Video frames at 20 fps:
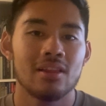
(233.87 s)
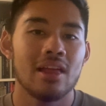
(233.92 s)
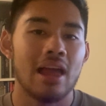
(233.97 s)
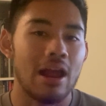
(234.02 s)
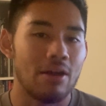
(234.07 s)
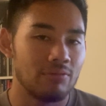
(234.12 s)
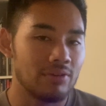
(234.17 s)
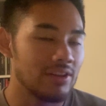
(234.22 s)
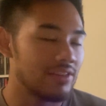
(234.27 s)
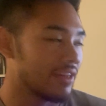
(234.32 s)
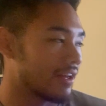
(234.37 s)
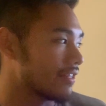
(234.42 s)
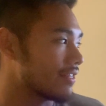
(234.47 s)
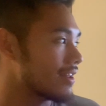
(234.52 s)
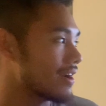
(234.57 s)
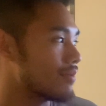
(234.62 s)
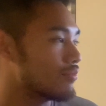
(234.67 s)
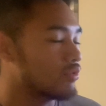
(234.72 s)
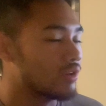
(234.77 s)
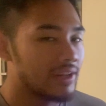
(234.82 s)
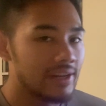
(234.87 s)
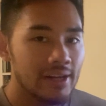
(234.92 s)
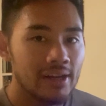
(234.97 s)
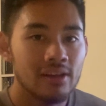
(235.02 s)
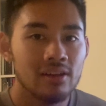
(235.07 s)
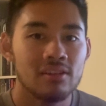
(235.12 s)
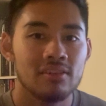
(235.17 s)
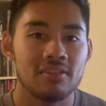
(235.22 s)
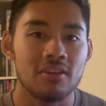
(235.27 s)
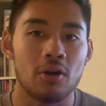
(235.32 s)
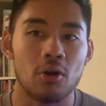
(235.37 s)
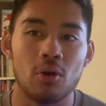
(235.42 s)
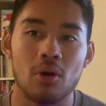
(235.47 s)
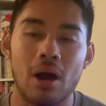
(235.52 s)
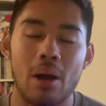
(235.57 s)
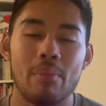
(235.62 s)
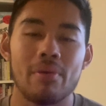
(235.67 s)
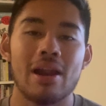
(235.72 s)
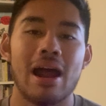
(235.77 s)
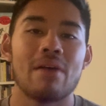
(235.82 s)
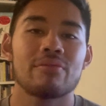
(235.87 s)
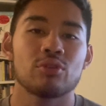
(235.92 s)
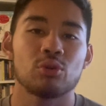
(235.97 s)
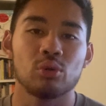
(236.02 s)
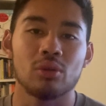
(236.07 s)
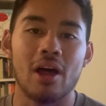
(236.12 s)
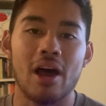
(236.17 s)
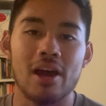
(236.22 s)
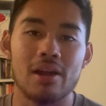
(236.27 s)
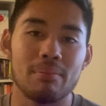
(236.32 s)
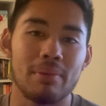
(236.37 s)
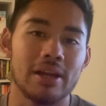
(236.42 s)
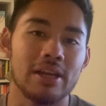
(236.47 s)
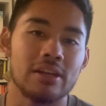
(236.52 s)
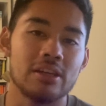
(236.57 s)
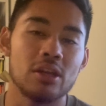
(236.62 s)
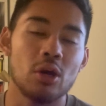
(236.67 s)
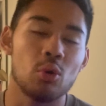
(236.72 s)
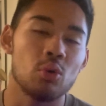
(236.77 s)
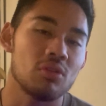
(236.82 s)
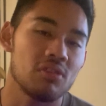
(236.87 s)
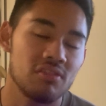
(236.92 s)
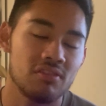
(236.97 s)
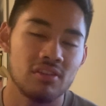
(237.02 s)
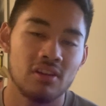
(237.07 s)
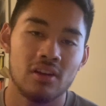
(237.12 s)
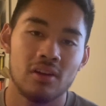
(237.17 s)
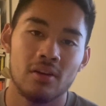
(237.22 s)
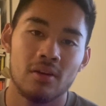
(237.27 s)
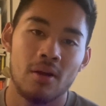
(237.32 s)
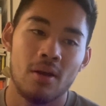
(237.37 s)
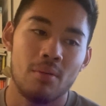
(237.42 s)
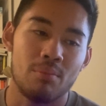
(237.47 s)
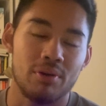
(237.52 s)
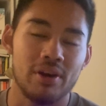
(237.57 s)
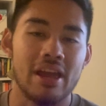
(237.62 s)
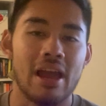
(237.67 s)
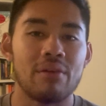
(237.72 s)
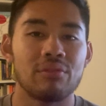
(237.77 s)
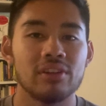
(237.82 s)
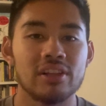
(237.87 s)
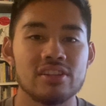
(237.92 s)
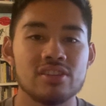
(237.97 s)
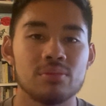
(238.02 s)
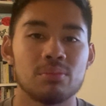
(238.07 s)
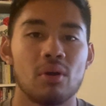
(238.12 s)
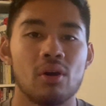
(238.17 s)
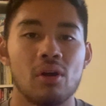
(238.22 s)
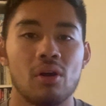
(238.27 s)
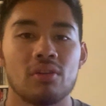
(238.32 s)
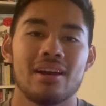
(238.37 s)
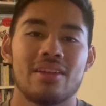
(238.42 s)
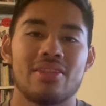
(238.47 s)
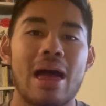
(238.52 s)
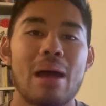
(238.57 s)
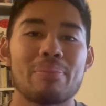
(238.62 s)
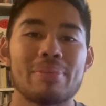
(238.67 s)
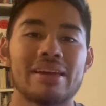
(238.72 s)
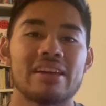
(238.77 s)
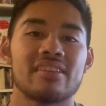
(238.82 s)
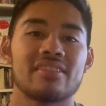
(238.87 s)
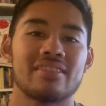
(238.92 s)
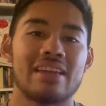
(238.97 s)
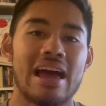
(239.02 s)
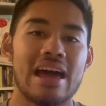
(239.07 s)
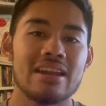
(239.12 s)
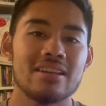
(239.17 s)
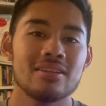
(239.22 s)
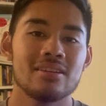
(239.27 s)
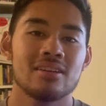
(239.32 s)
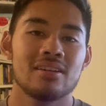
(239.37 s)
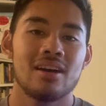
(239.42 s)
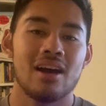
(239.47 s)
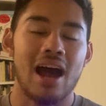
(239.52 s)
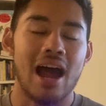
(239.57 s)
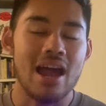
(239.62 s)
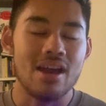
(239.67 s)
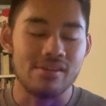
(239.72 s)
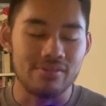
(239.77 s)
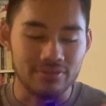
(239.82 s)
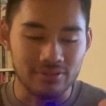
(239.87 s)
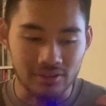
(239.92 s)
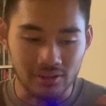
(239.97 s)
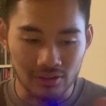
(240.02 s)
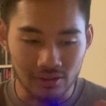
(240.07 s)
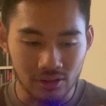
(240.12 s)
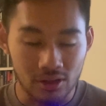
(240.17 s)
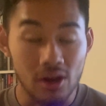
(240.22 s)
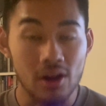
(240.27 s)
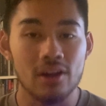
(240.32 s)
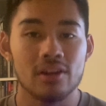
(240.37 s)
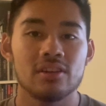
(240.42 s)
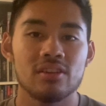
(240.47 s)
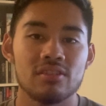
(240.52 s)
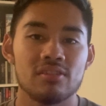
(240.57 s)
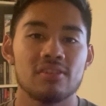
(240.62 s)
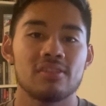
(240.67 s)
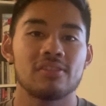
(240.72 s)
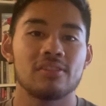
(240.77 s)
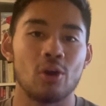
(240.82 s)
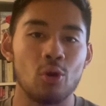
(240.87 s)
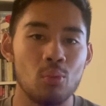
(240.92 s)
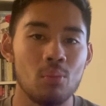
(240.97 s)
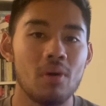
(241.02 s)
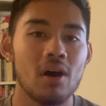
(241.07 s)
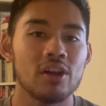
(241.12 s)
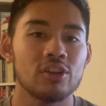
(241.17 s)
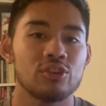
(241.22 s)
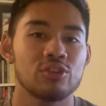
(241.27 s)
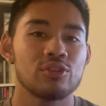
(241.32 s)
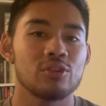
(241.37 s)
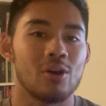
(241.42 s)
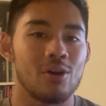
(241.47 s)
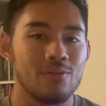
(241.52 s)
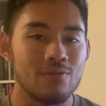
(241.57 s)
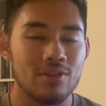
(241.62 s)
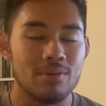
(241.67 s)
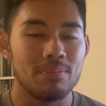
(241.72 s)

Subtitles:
everything that I'm reading, so I'm gonna have to rely on my notes pretty heavily tomorrow. That being said, I have learned so much over the